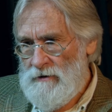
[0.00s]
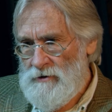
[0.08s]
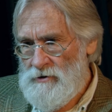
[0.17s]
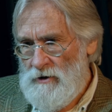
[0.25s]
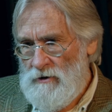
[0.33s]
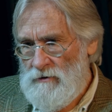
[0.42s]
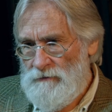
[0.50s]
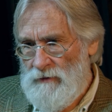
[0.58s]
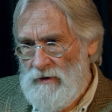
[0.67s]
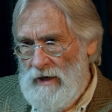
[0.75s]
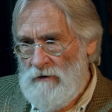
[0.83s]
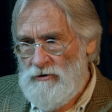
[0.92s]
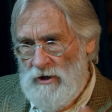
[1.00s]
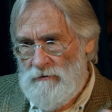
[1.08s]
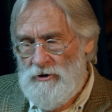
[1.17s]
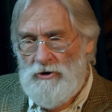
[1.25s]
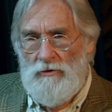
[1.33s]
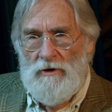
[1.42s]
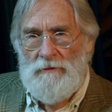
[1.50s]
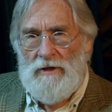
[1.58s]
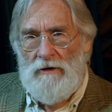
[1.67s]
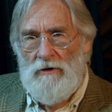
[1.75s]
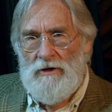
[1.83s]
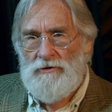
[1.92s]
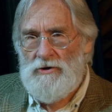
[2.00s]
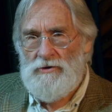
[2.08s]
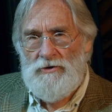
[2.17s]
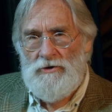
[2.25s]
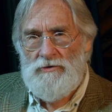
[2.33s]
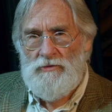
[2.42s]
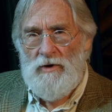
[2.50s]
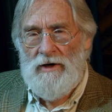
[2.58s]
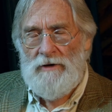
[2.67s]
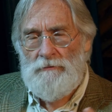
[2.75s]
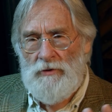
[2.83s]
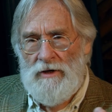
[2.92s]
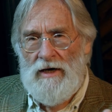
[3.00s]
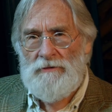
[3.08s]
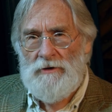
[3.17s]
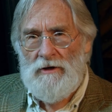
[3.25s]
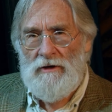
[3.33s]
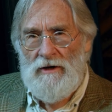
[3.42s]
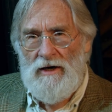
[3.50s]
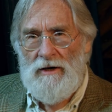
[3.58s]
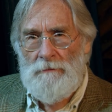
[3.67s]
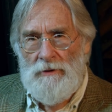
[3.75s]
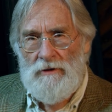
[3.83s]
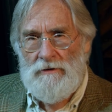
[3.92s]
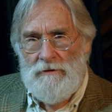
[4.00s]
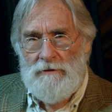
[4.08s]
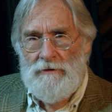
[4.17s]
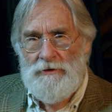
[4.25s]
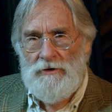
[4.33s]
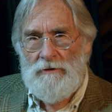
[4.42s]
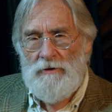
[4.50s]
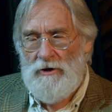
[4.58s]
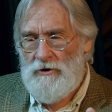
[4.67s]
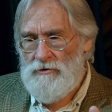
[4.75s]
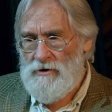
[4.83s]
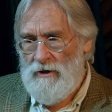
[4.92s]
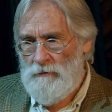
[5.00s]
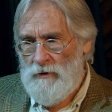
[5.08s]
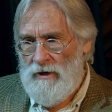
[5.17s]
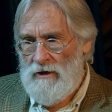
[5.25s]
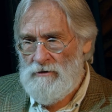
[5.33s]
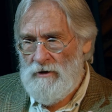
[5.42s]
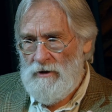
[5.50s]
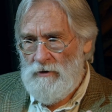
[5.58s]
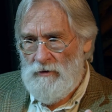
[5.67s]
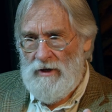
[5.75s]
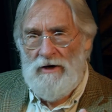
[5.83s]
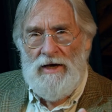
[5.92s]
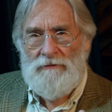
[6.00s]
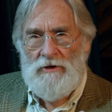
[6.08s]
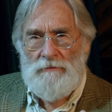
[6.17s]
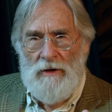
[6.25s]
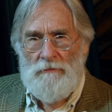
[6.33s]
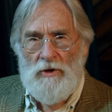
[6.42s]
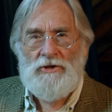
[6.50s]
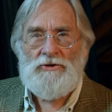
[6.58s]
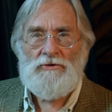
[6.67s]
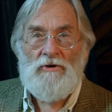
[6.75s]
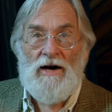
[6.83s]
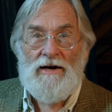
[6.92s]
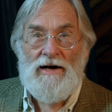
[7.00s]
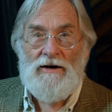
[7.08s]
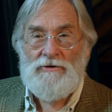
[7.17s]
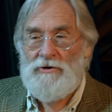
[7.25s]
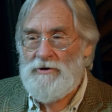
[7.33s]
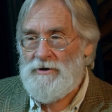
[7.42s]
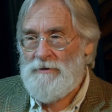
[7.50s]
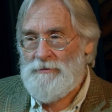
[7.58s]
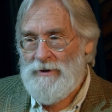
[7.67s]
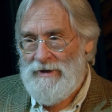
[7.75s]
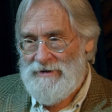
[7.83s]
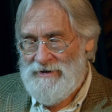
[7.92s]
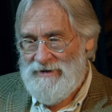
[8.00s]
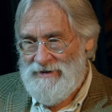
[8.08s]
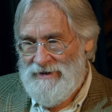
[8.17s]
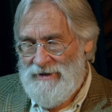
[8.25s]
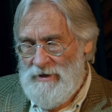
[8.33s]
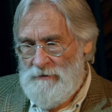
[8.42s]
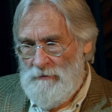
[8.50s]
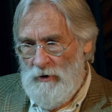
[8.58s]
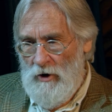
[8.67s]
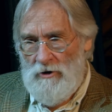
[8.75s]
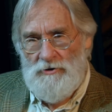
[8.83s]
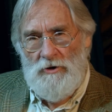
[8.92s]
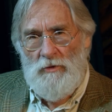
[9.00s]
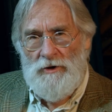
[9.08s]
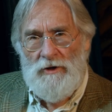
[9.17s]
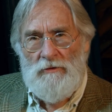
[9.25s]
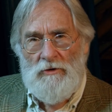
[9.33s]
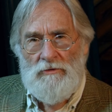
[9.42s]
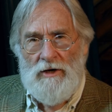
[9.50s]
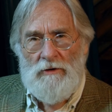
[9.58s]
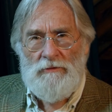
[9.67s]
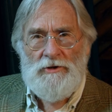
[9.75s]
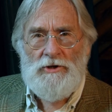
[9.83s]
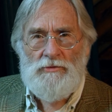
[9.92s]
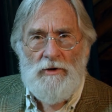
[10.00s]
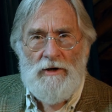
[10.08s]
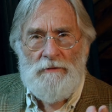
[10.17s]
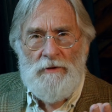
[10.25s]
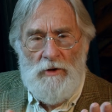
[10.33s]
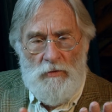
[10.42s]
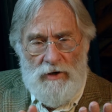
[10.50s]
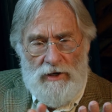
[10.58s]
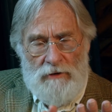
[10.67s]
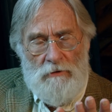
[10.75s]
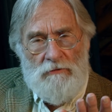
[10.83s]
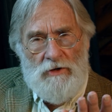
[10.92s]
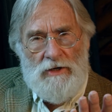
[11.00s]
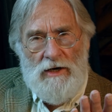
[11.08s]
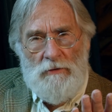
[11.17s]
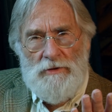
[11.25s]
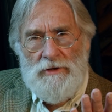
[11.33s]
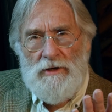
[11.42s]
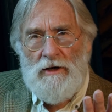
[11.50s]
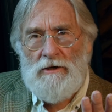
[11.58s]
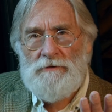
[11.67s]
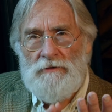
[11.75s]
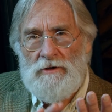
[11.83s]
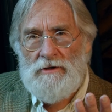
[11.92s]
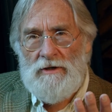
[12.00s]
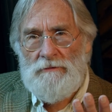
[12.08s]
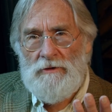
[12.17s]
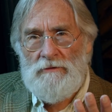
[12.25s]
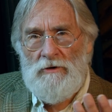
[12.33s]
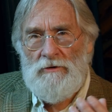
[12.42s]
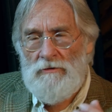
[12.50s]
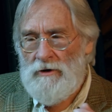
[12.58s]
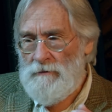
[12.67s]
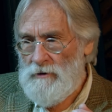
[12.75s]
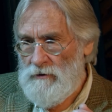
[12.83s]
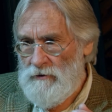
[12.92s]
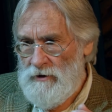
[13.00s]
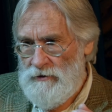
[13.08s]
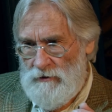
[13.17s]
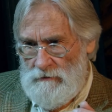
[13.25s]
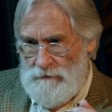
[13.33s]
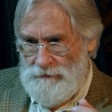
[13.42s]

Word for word: So how generous do you want to be? I want to just use what I put out there up you know, I want to use it up without without having my brush dry out in the process. But also one that won't create ridges when I when I come over and cut with the darks, for example, it won't create a big ridge.